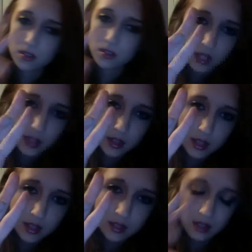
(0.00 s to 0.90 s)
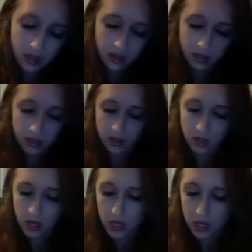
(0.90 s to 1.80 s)
Like this is
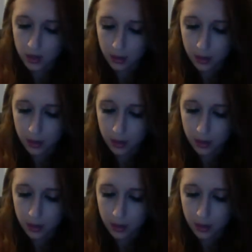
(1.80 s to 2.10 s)
a